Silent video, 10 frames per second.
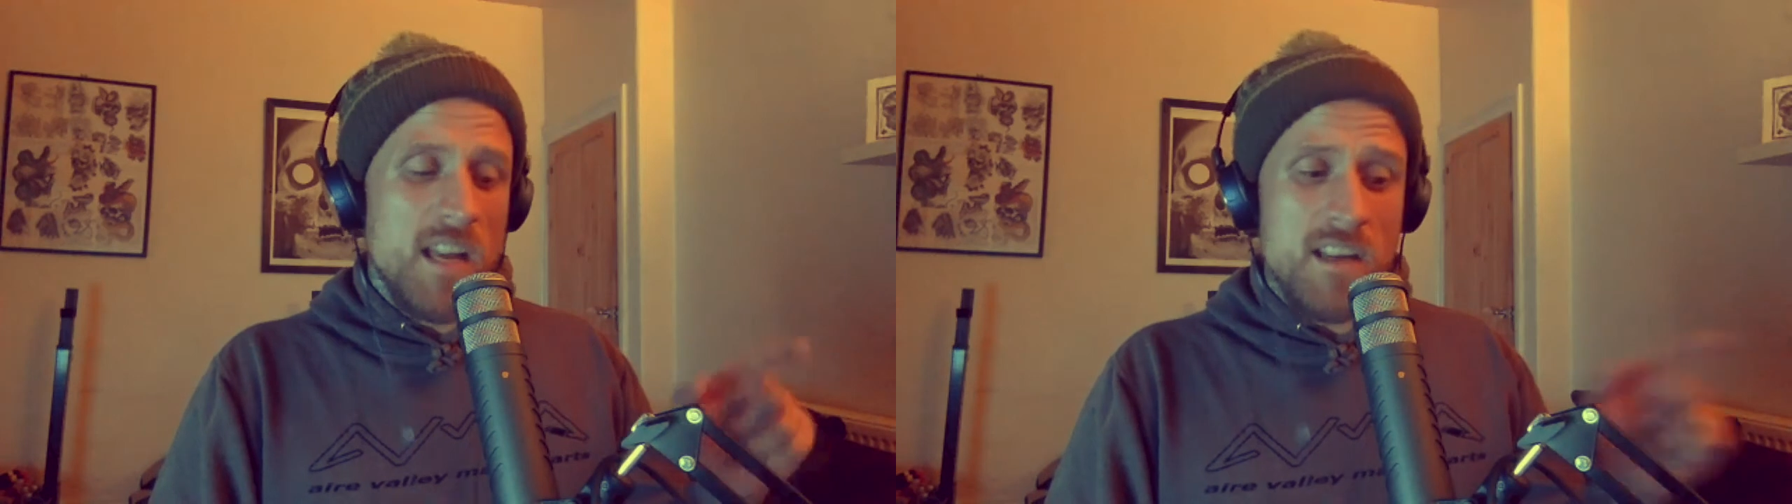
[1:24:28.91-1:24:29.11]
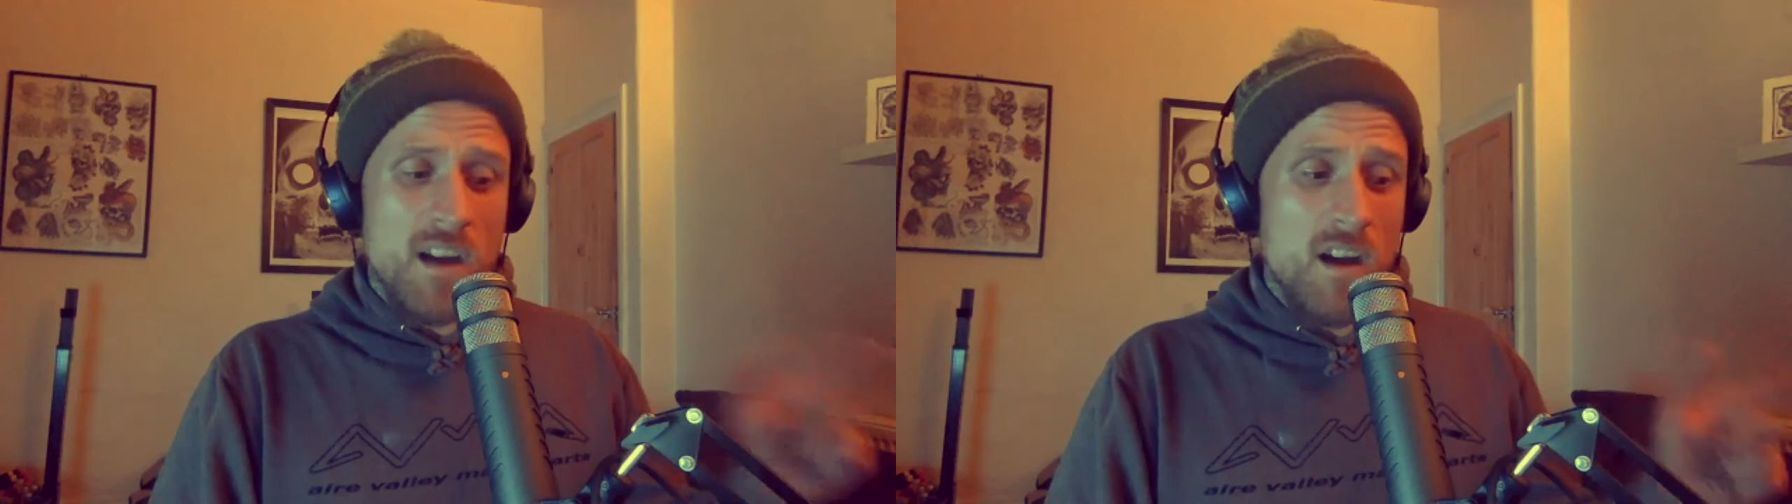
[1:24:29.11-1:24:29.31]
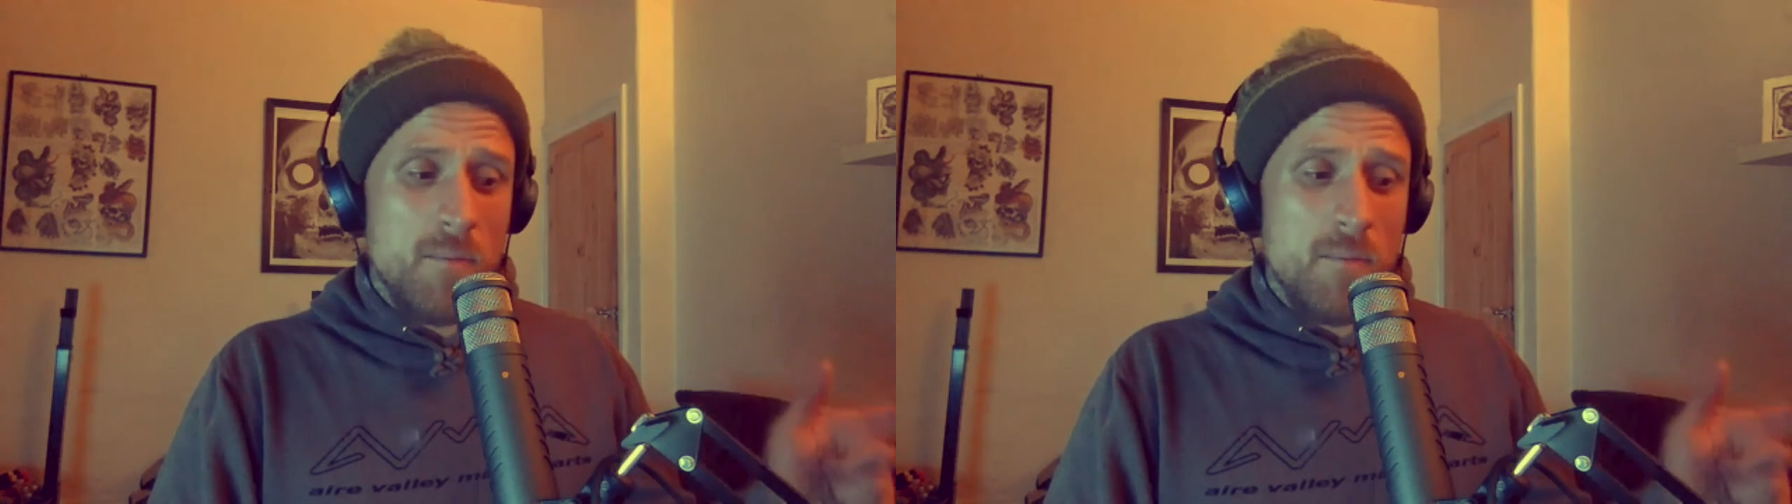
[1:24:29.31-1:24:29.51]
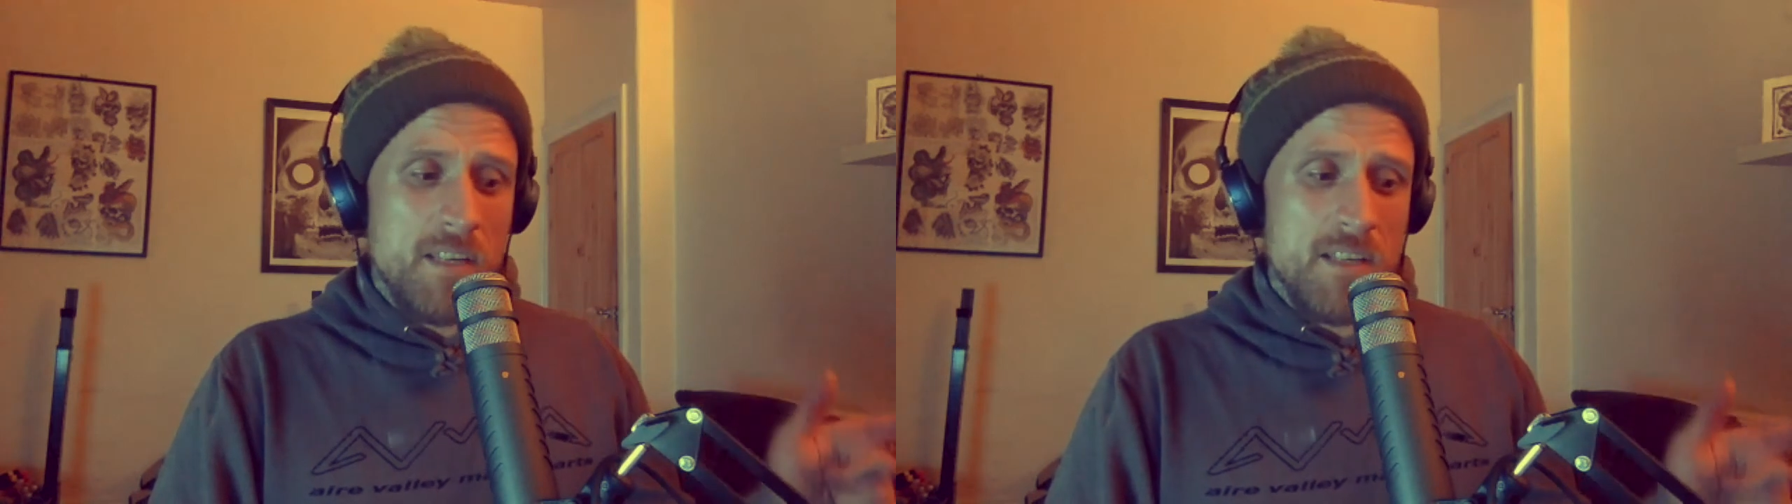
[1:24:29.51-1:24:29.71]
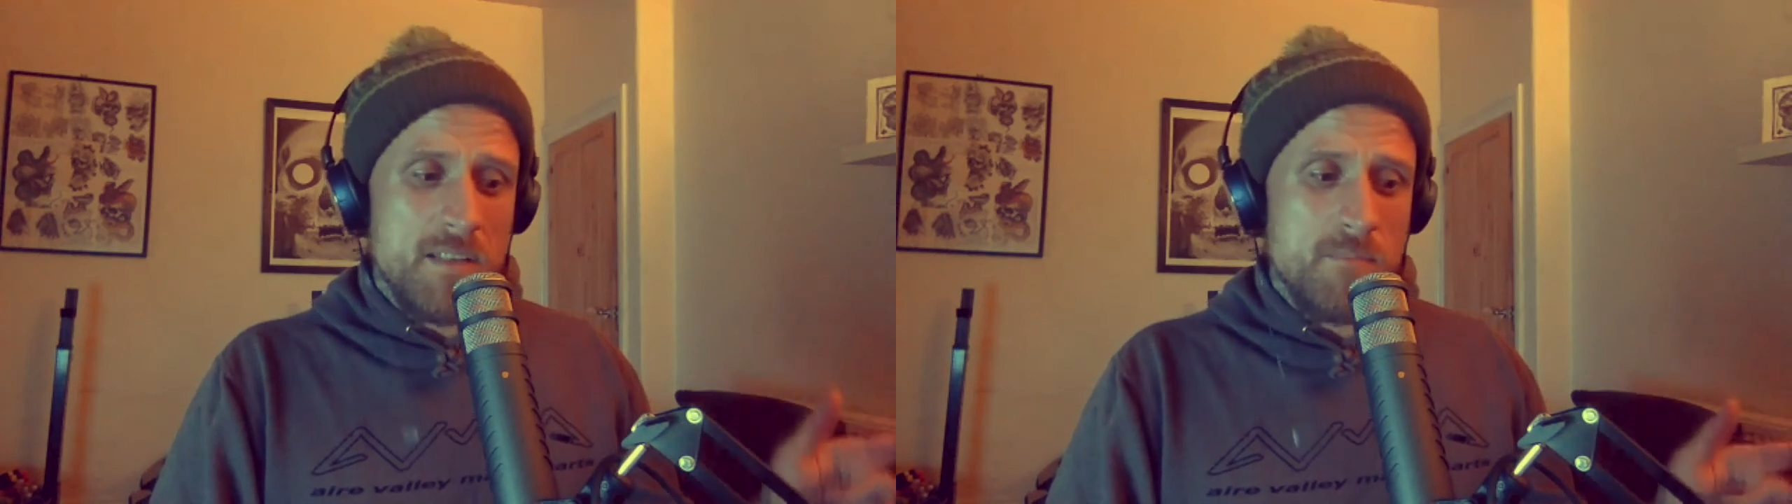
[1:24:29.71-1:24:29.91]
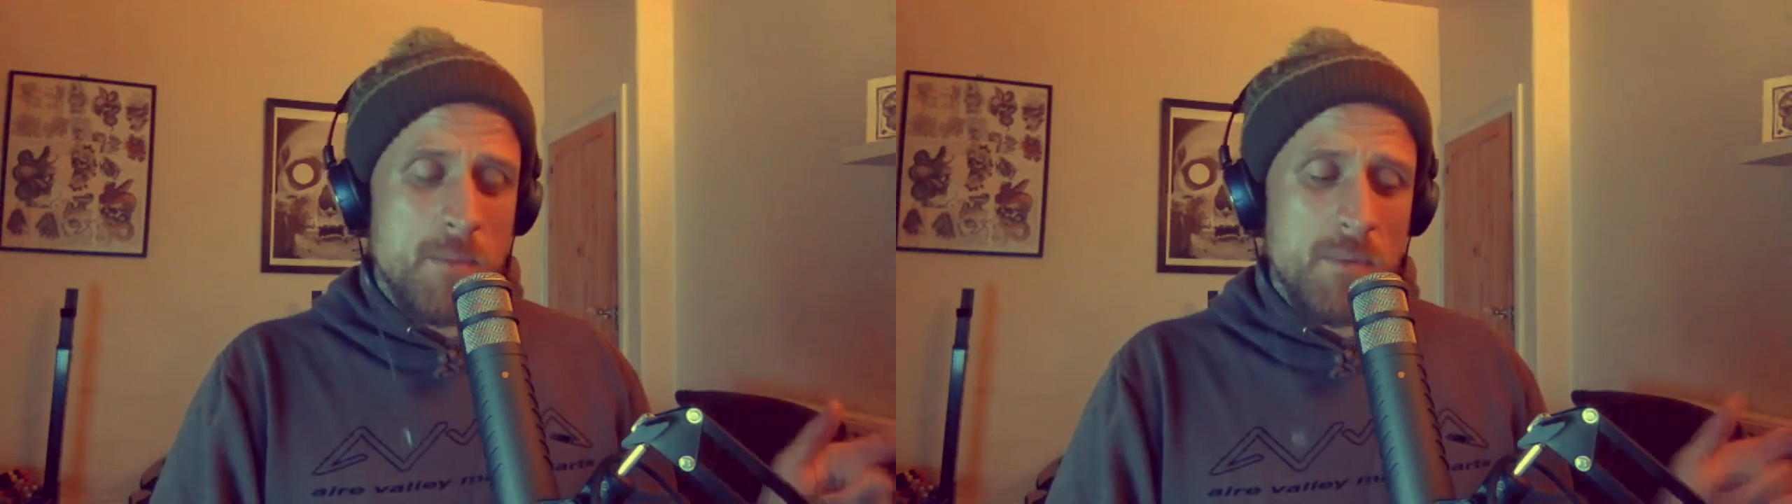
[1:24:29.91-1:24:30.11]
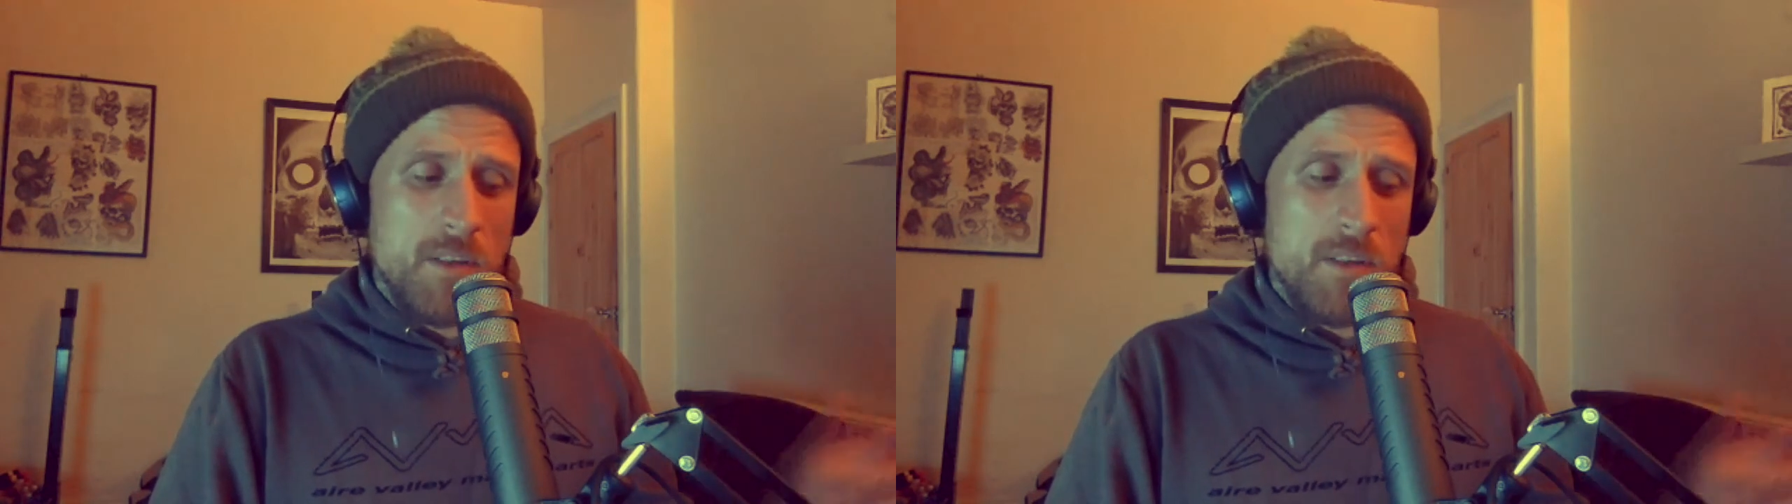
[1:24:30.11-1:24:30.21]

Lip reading: I can't, because people